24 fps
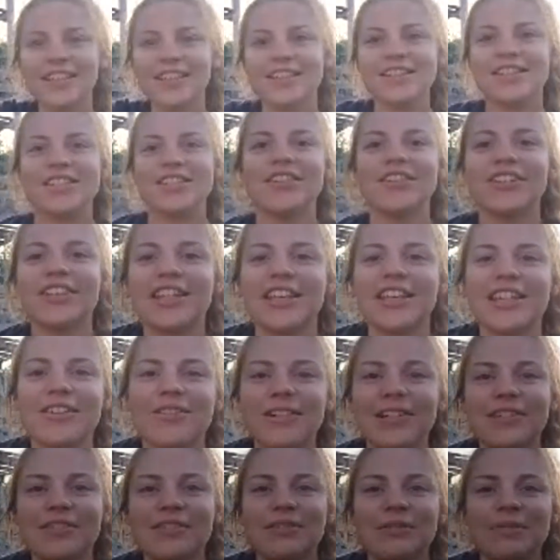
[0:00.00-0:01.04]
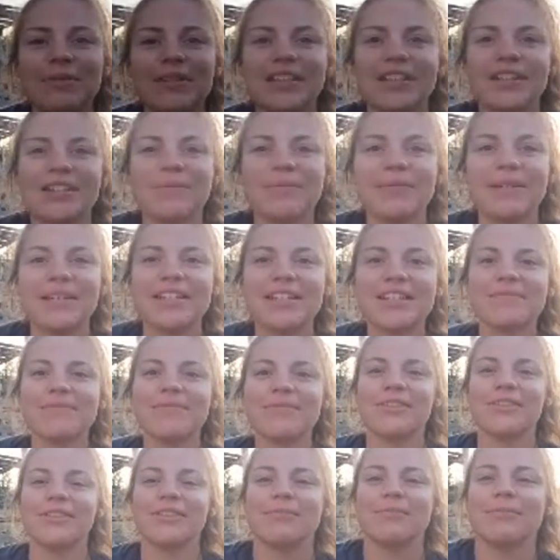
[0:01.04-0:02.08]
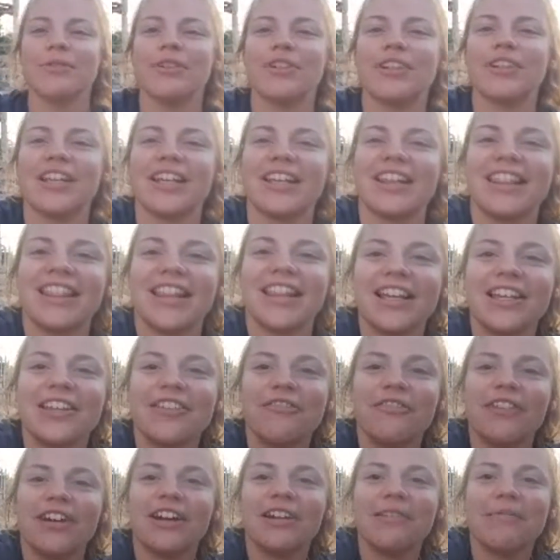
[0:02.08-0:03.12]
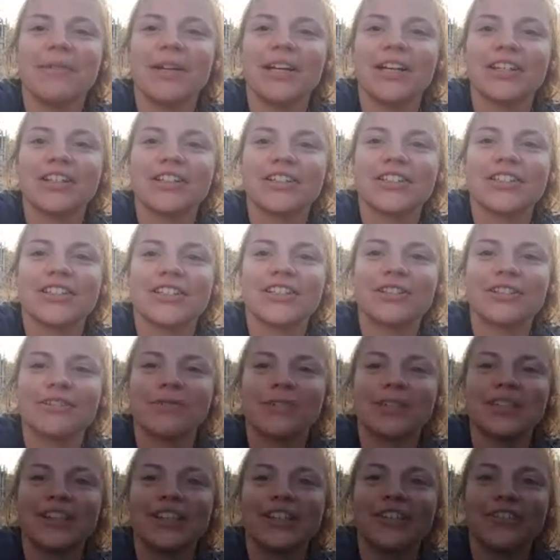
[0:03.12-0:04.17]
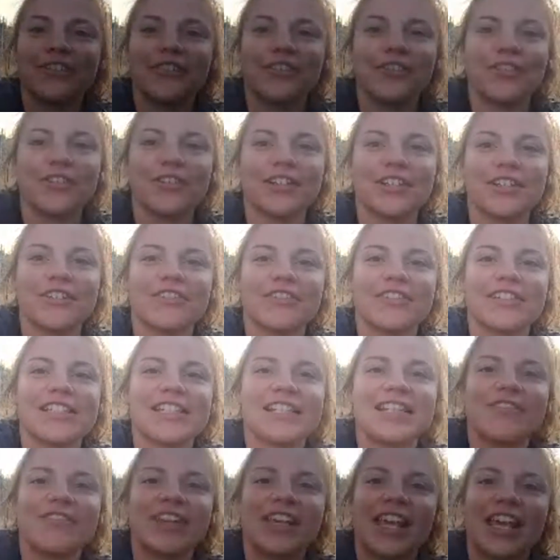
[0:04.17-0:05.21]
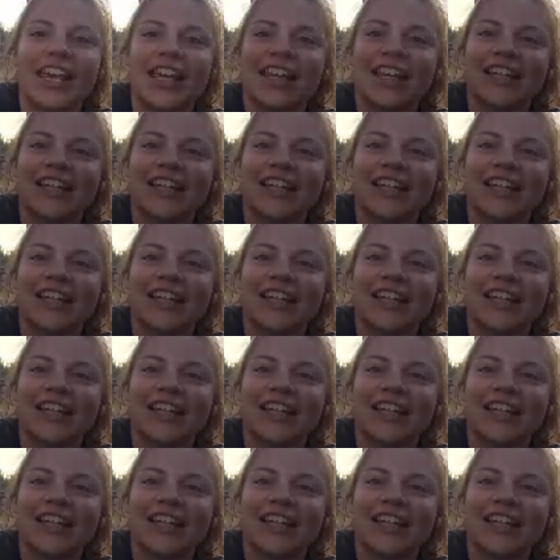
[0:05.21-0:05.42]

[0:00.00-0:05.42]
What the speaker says: Donkey quilt will be in the mail tomorrow morning. Thank you very much. We look forward to receiving it.